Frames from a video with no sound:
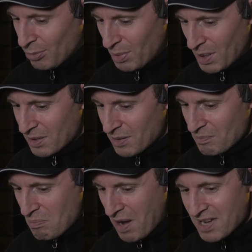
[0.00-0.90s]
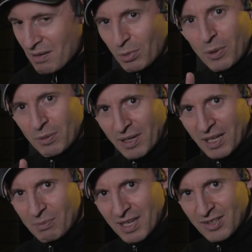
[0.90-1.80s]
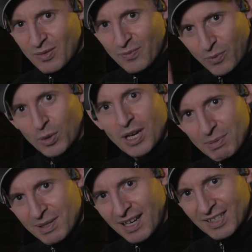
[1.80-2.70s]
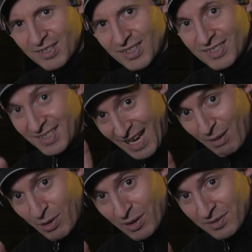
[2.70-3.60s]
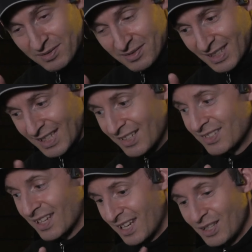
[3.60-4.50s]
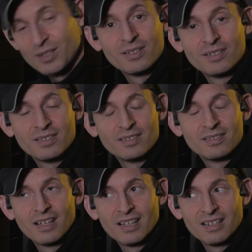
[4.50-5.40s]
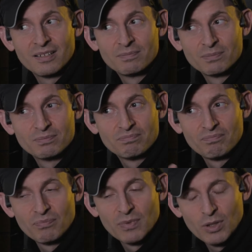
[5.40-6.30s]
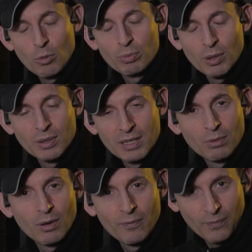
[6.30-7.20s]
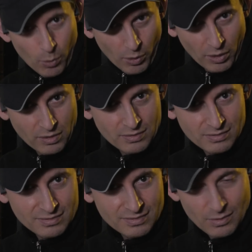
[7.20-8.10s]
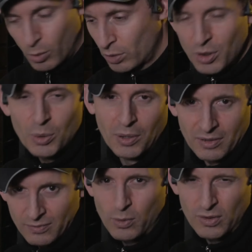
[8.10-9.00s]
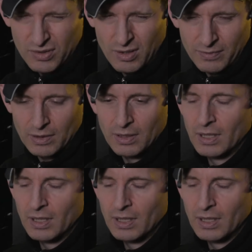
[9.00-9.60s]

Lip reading: But my number one recommendation for a behind the scenes camera is a GoPro Hero 4 or newer, 4 Silver.